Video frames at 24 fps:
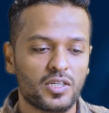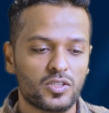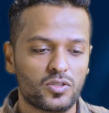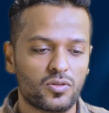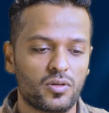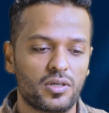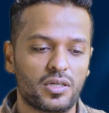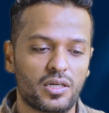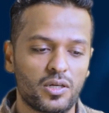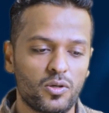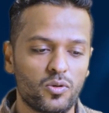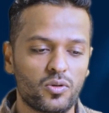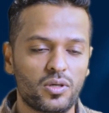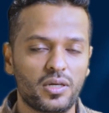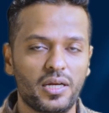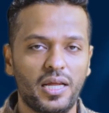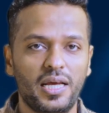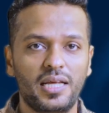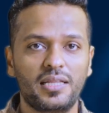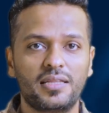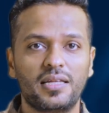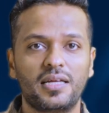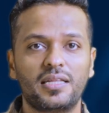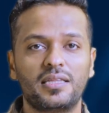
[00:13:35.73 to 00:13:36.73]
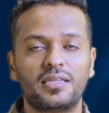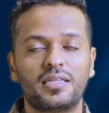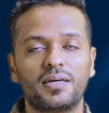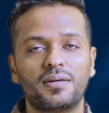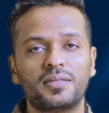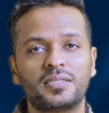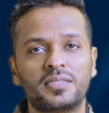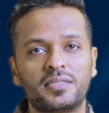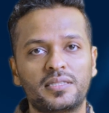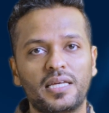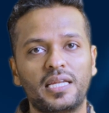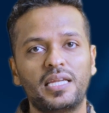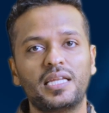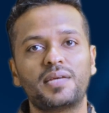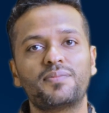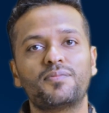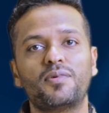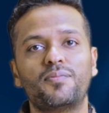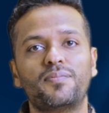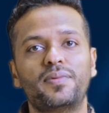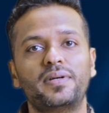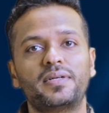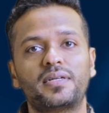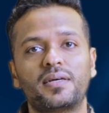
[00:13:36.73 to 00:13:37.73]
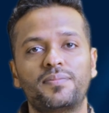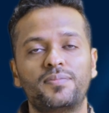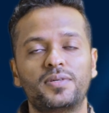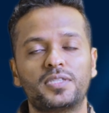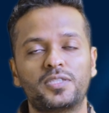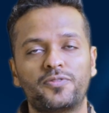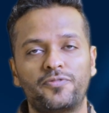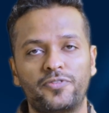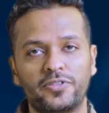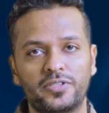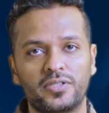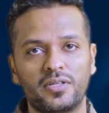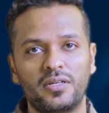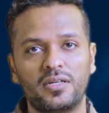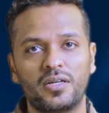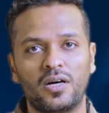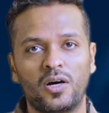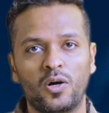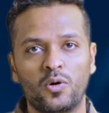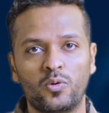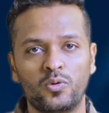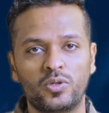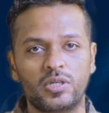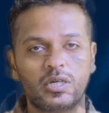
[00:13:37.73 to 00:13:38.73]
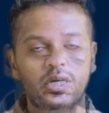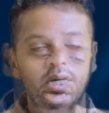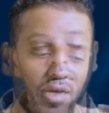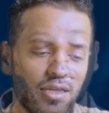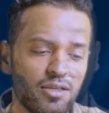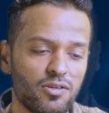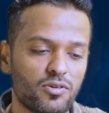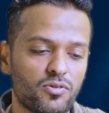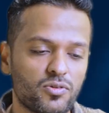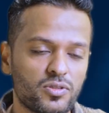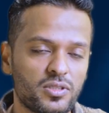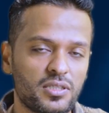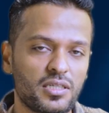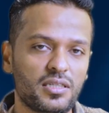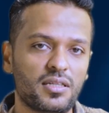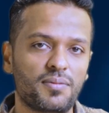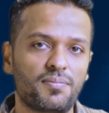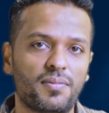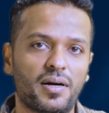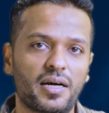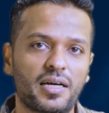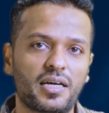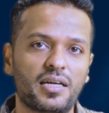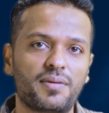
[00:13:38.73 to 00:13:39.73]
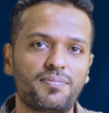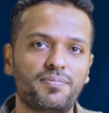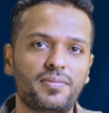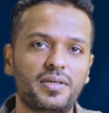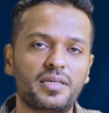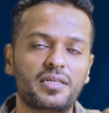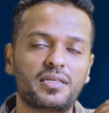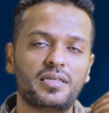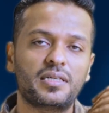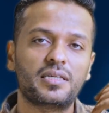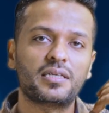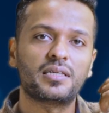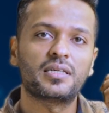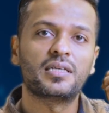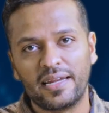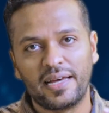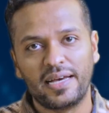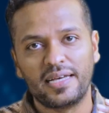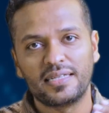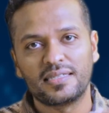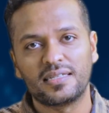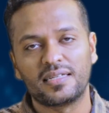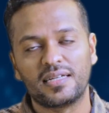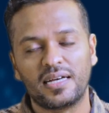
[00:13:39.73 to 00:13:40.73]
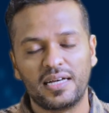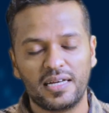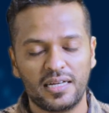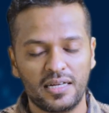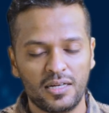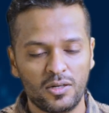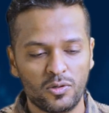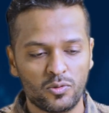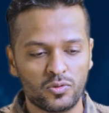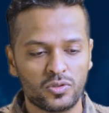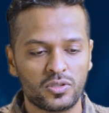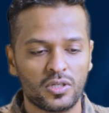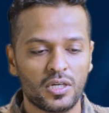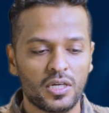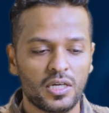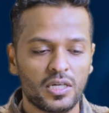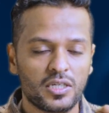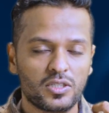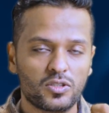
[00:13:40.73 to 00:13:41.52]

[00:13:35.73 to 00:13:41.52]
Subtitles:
So it looked like that the selling momentum has fizzled out and you could see the market making higher highs and higher lows.